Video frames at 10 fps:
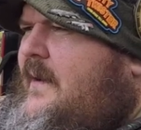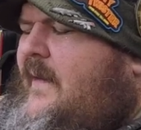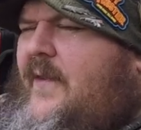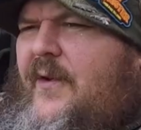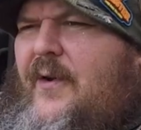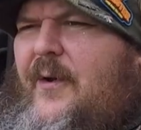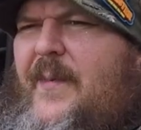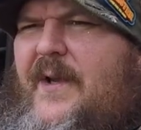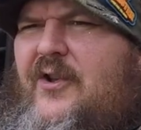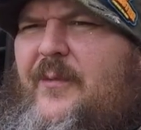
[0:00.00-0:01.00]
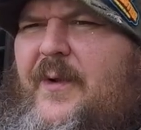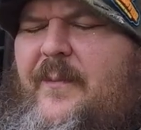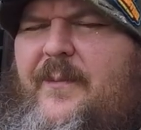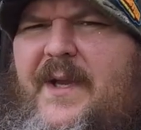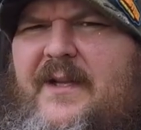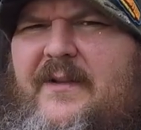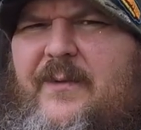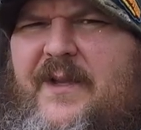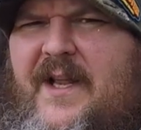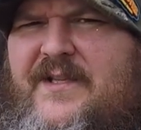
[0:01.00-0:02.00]
If the dog picked up a bait
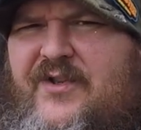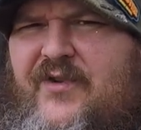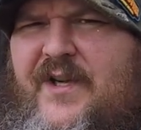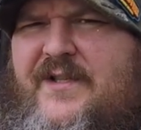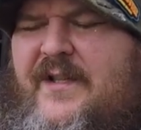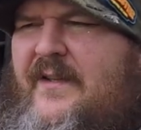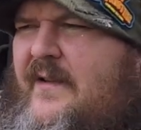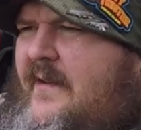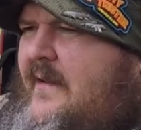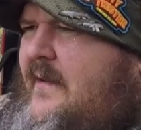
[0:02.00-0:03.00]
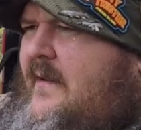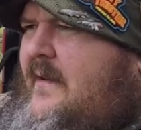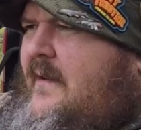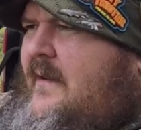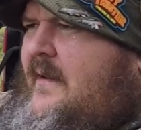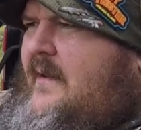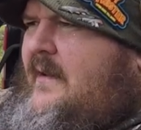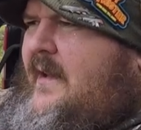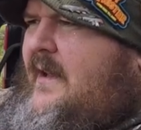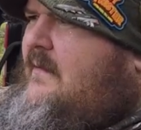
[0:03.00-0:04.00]
with a hazard trace in it,
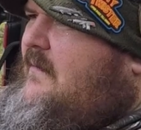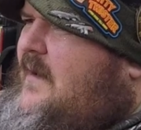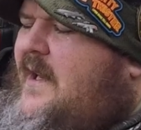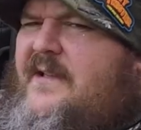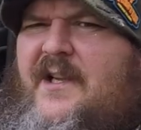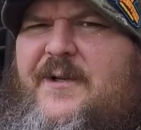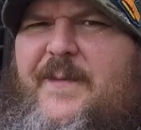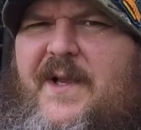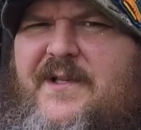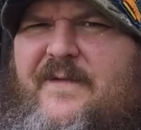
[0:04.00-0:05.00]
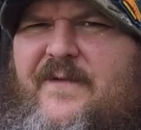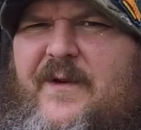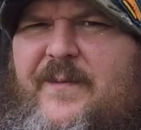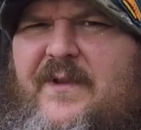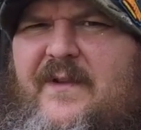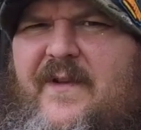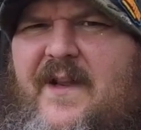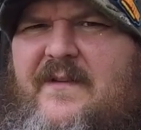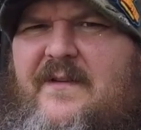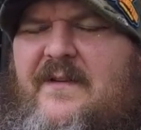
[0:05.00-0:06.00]
then that's an expensive trip to the vet.